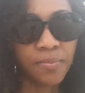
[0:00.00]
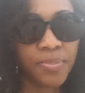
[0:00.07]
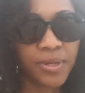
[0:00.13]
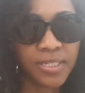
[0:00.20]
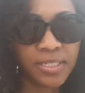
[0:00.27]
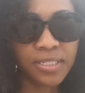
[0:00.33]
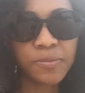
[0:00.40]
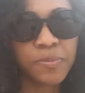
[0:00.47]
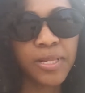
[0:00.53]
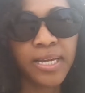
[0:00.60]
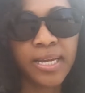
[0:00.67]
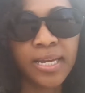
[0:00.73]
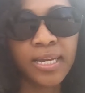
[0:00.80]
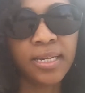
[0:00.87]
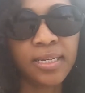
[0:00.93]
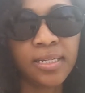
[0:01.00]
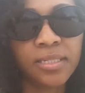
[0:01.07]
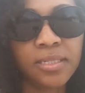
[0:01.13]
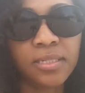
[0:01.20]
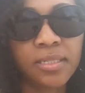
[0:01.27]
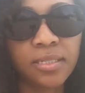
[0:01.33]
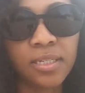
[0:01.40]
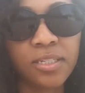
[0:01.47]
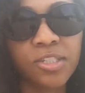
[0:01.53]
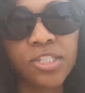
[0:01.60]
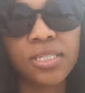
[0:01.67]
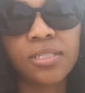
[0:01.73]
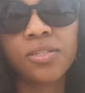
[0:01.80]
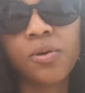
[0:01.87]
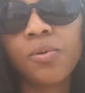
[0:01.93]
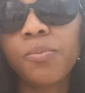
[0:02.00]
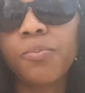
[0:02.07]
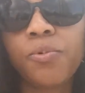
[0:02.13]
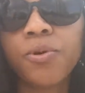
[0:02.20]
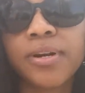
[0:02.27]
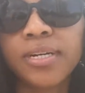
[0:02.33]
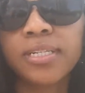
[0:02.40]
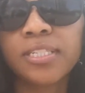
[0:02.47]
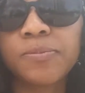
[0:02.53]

Business plan is just so important,